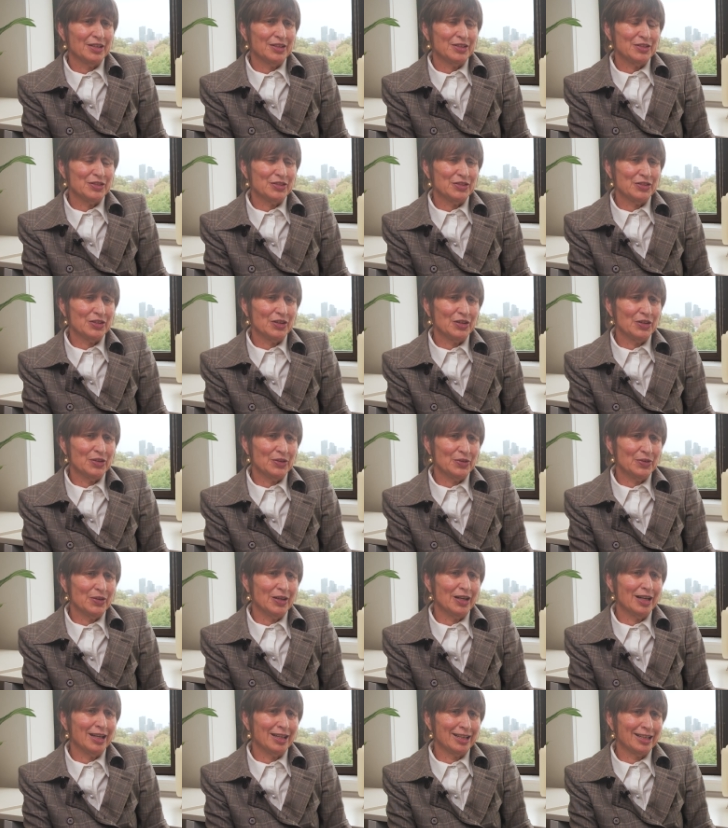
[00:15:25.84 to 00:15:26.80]

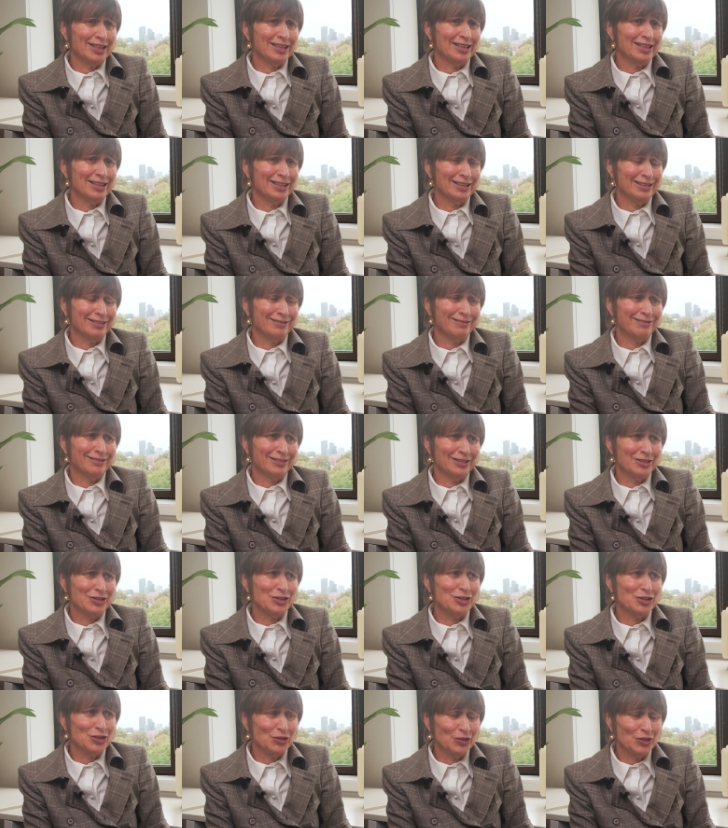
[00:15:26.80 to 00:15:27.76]
So I can
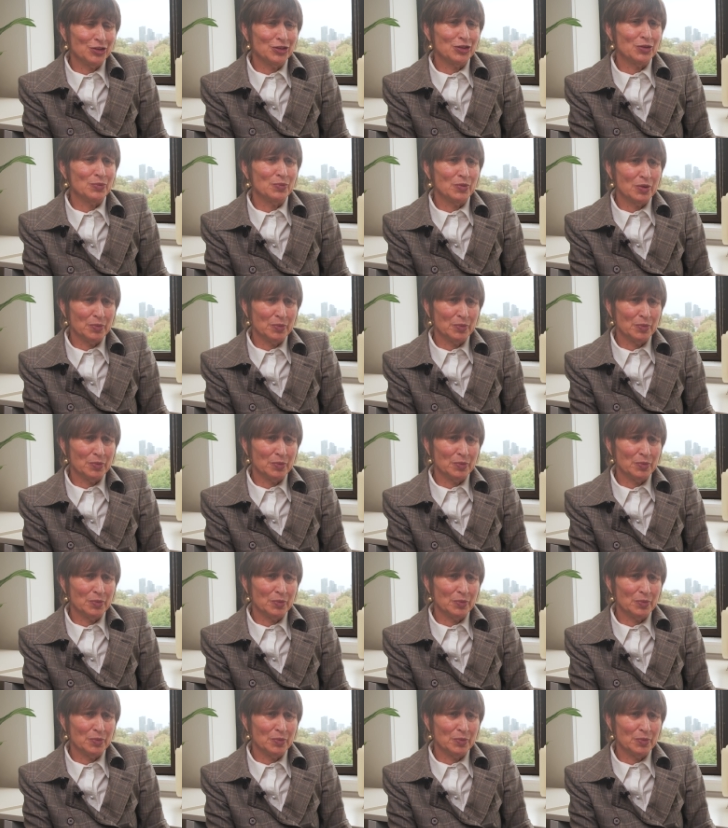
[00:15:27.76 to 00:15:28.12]
assure you that